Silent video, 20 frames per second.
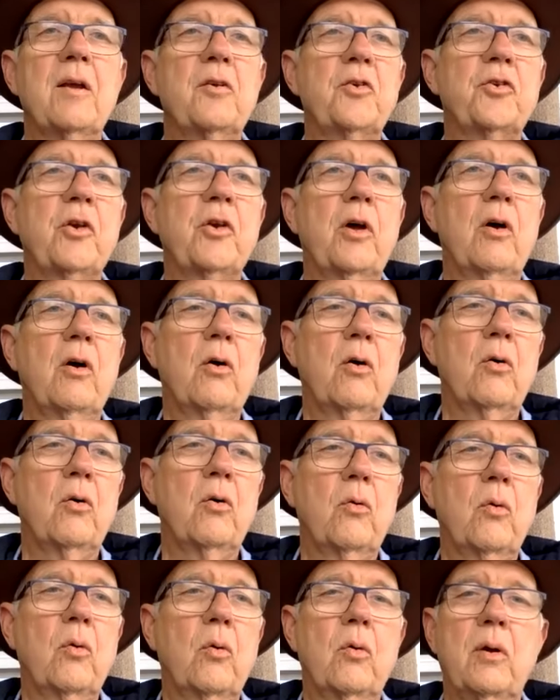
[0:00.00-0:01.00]

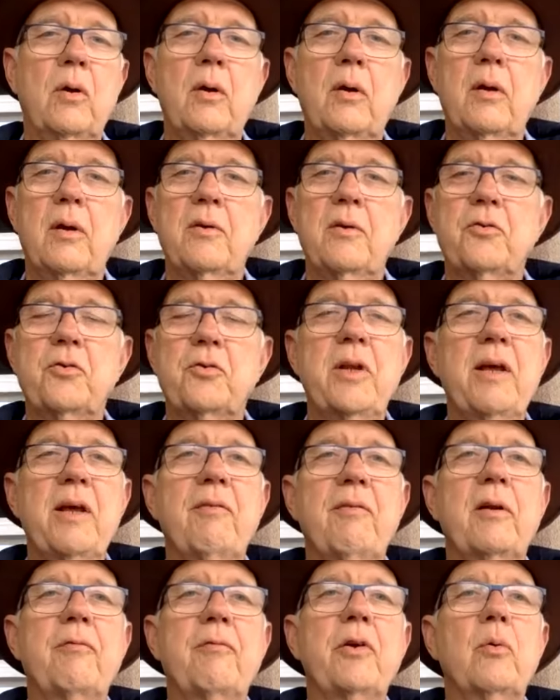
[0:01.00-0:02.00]
So,
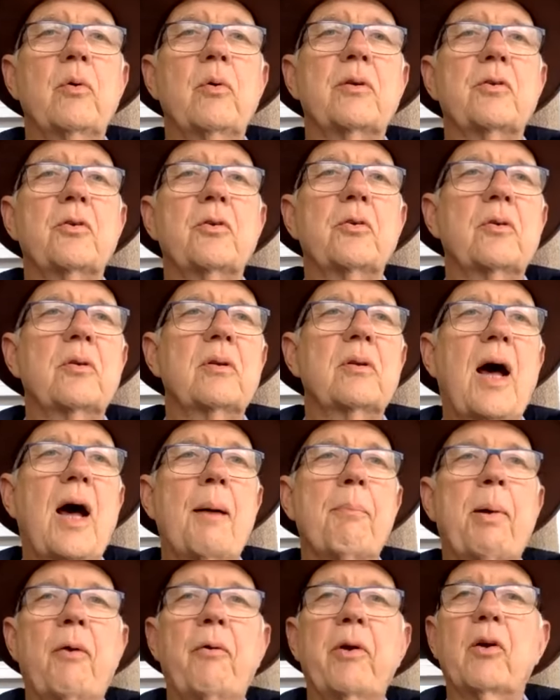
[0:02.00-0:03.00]
Stephen, if you would
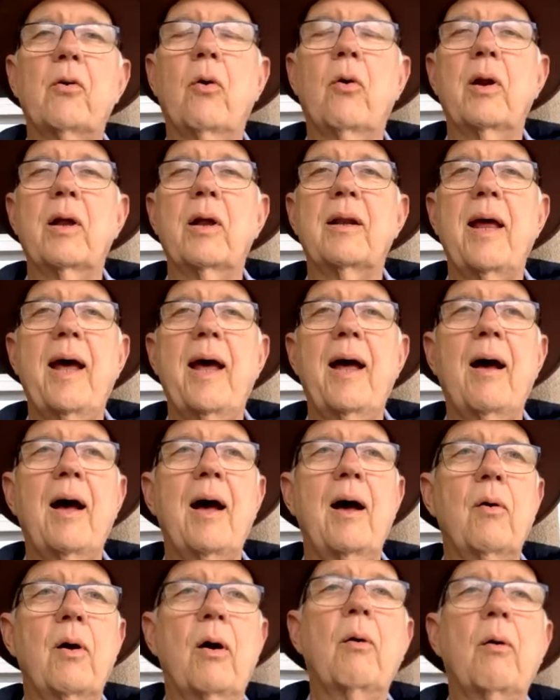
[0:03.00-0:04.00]
stop our recording
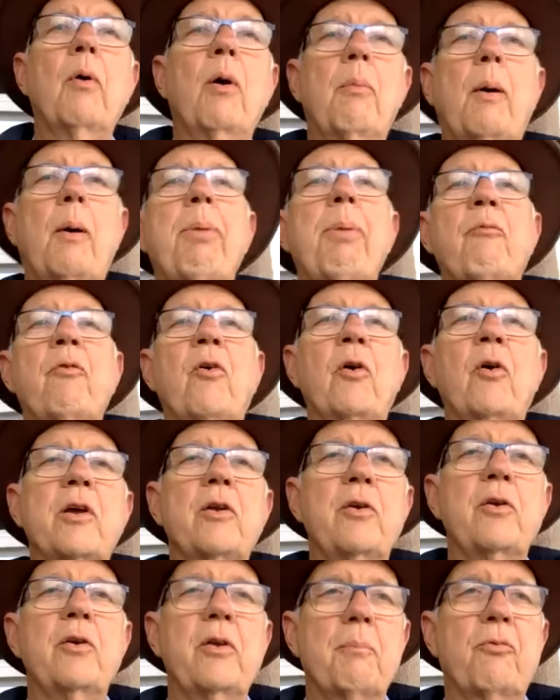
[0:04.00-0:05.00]
now. Before
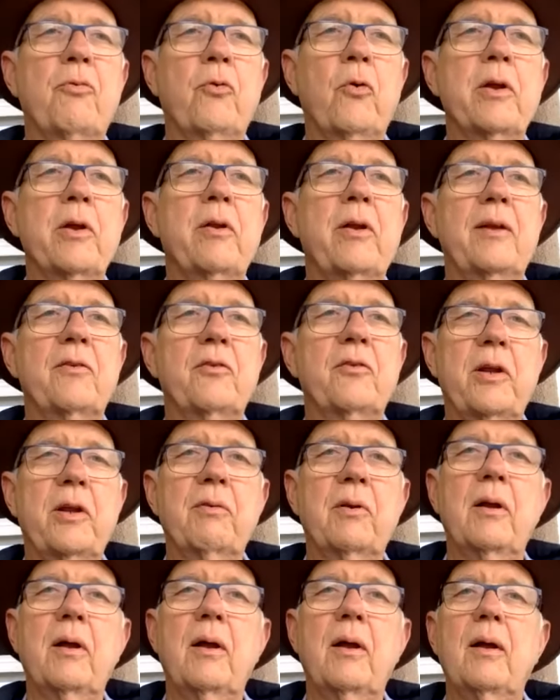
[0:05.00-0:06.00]
you do that,
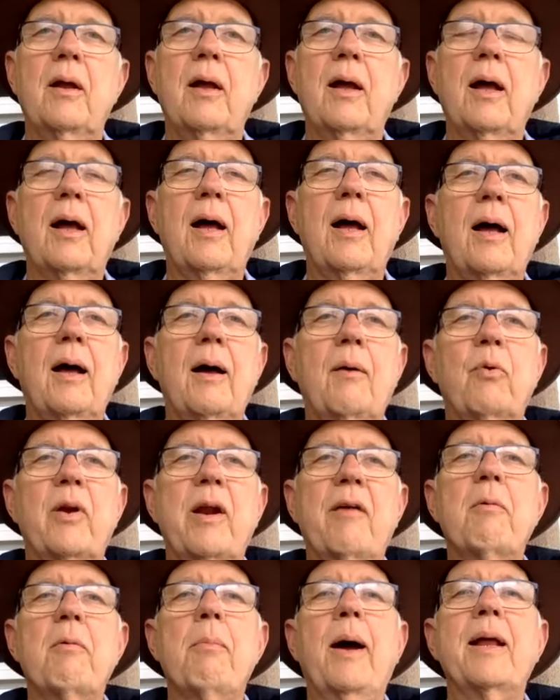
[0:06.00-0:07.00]
Stephen,
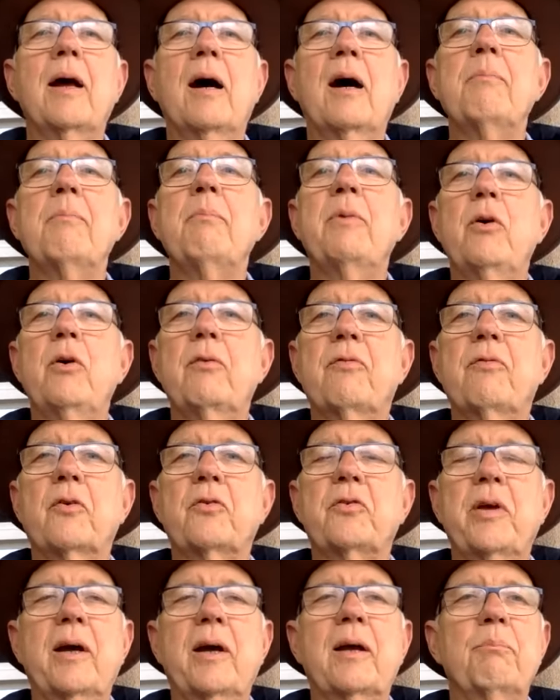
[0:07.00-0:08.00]
would everybody unmute for
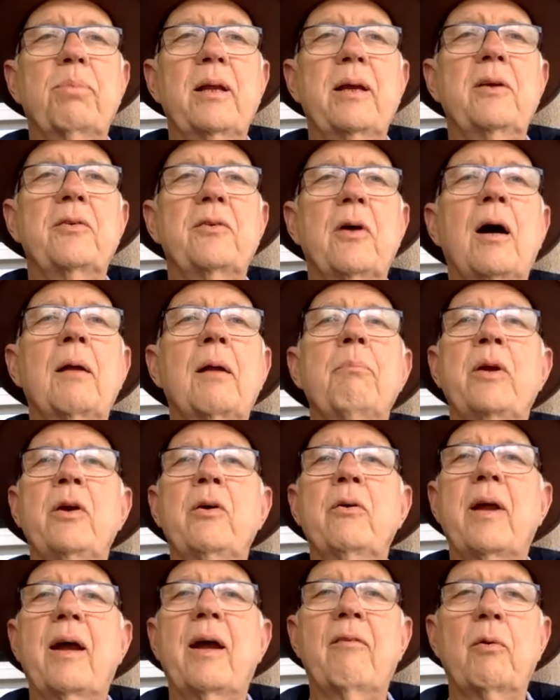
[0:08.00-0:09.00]
a second, please?
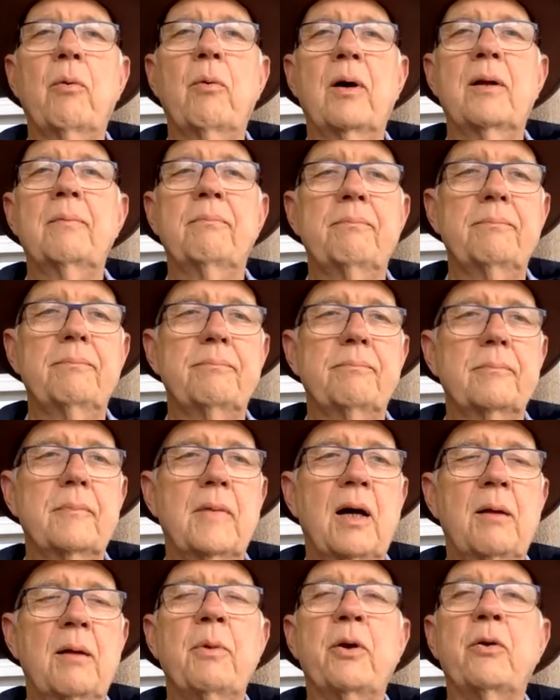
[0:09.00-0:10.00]
Unmute, everyone.
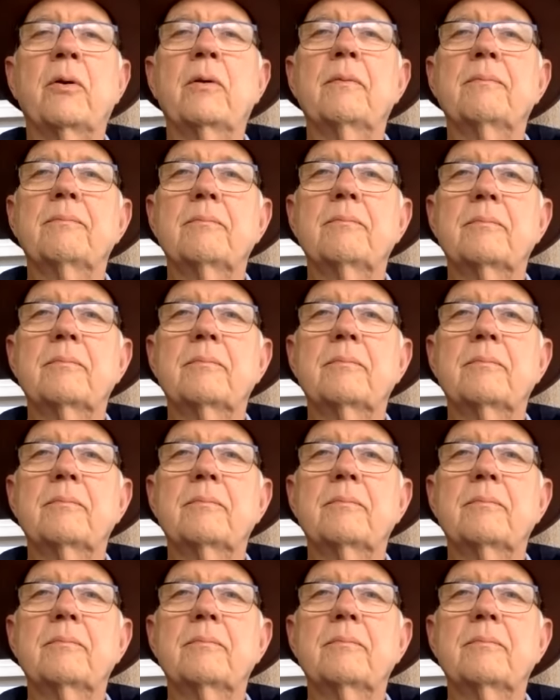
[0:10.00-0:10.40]
Unmute.